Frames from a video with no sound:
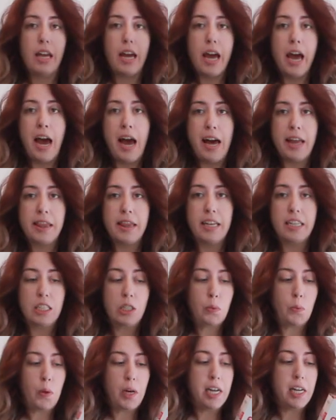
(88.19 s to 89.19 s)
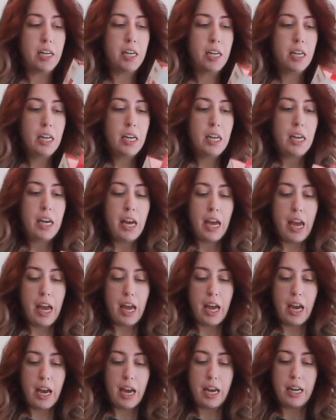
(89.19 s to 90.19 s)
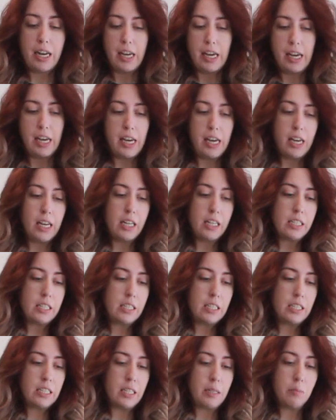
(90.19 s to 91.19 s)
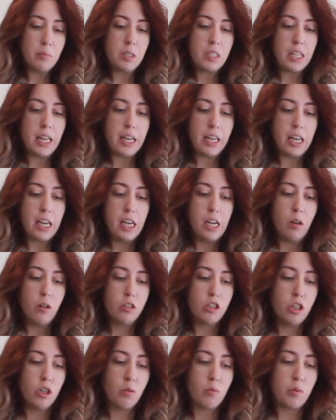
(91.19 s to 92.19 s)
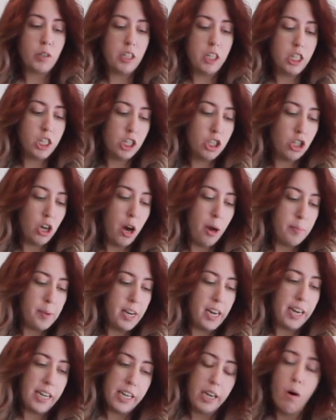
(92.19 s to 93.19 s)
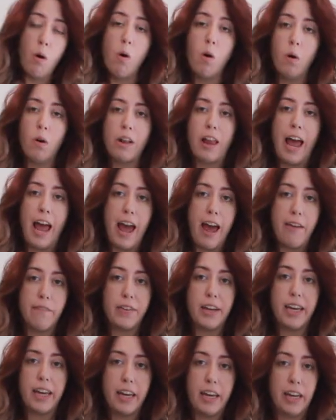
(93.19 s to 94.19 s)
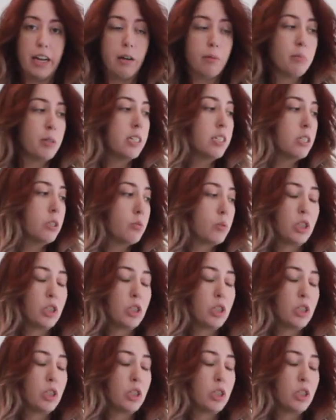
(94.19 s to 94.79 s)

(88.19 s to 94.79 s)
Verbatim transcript: They had this one and it seems like it'll do a really good job and it can hold heavy cameras,